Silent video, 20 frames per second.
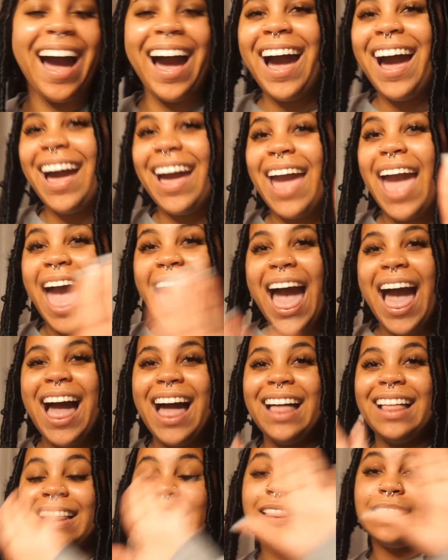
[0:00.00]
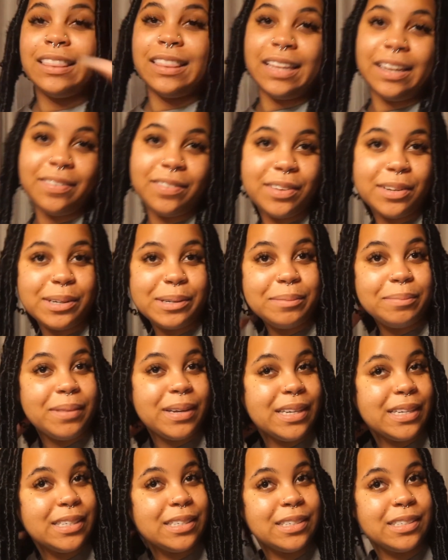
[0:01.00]
I love
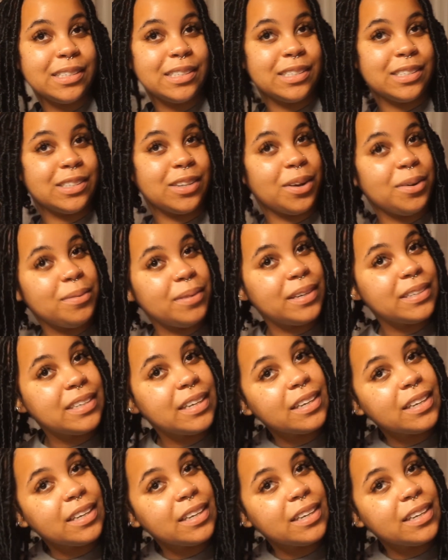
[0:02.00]
them so much.